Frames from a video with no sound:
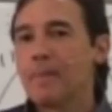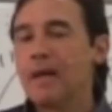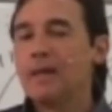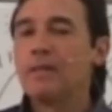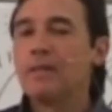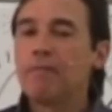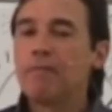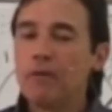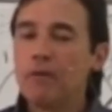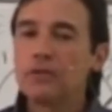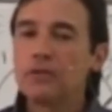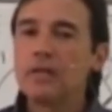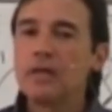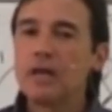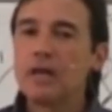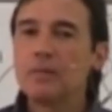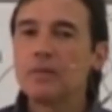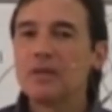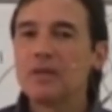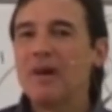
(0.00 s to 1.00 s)
And the first thing
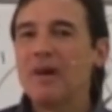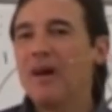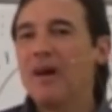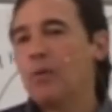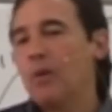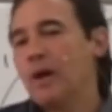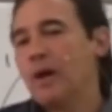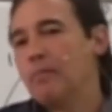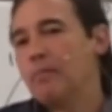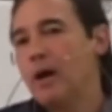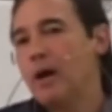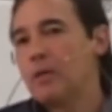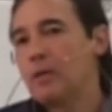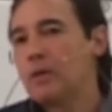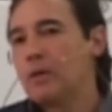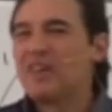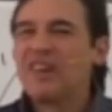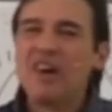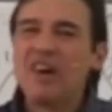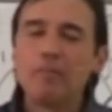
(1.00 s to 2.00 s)
that comes up, oh, why
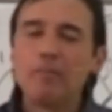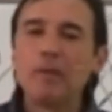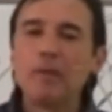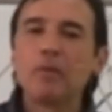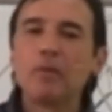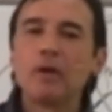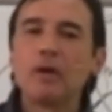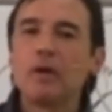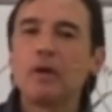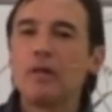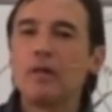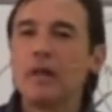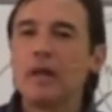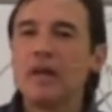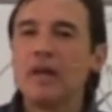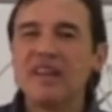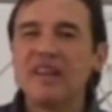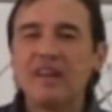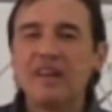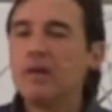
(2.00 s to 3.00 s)
bother? No, people are going to
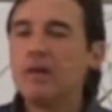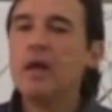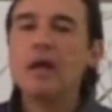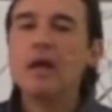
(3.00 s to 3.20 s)
think,